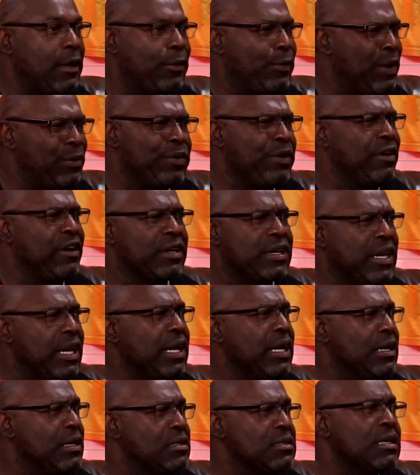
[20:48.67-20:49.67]
When we were
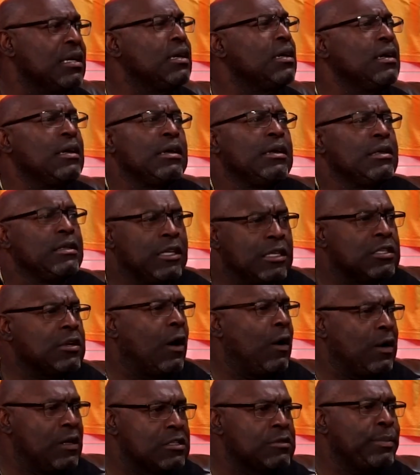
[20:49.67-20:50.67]
kids, the
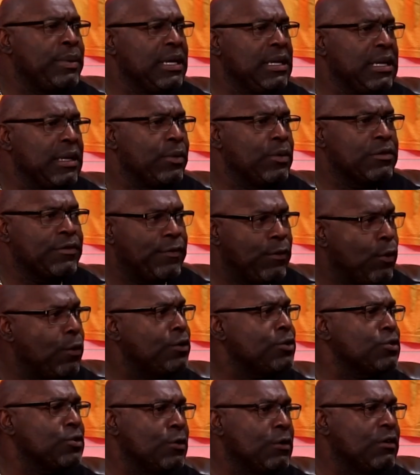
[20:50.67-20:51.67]
tallest building was 4
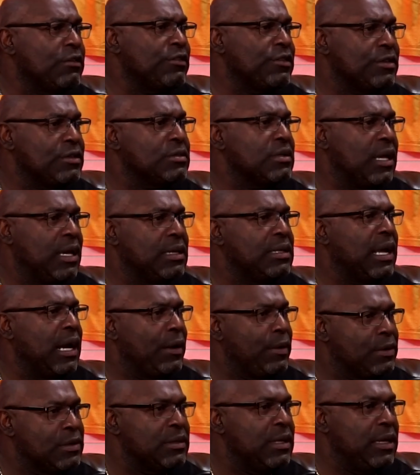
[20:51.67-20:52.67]
stories. Like
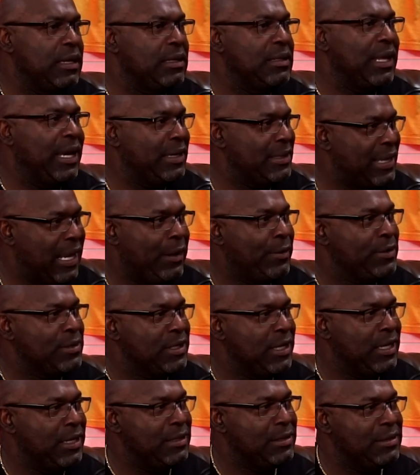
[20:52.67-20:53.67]
that was it. That was
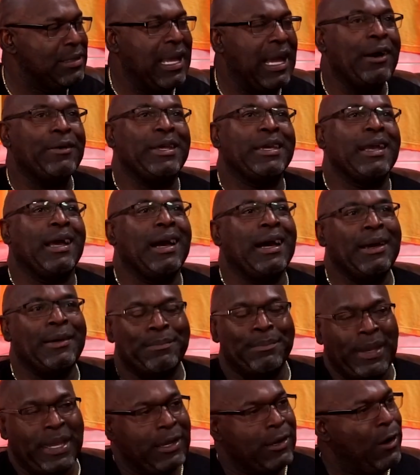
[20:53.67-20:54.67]
it. Now they
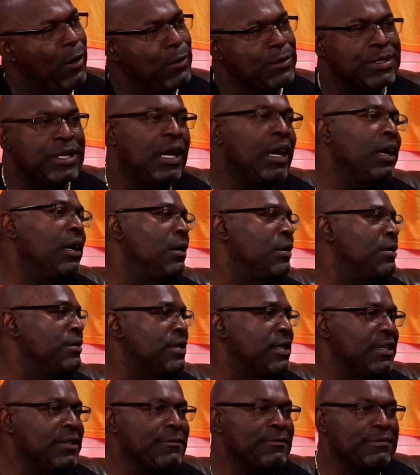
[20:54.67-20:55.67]
got big hotels
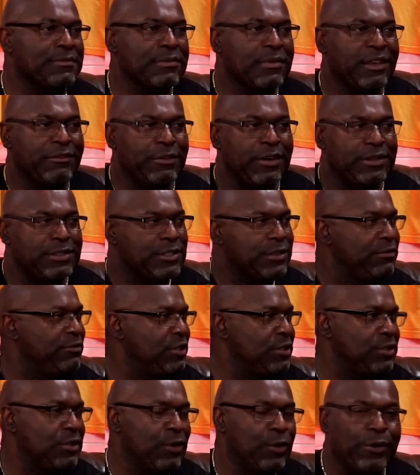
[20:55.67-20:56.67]
and
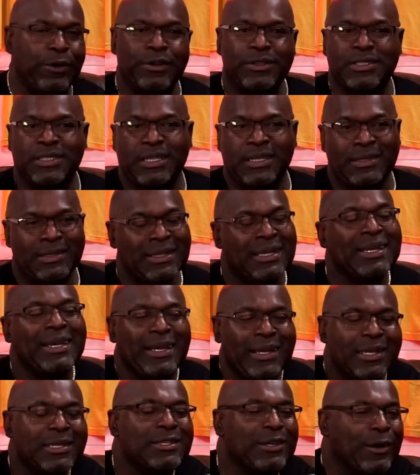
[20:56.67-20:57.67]
resorts, and
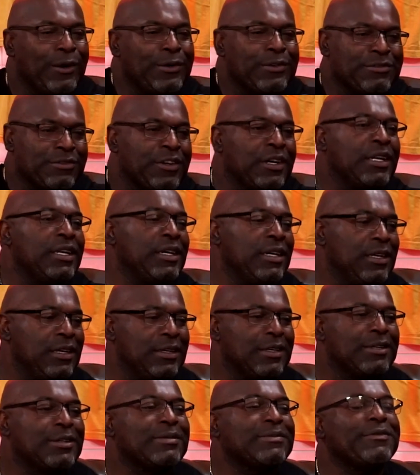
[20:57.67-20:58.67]
so it was really,
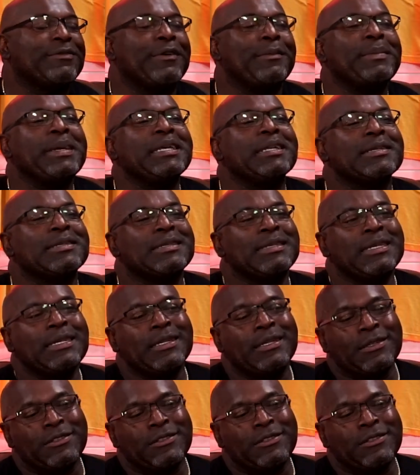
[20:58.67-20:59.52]
for me to see the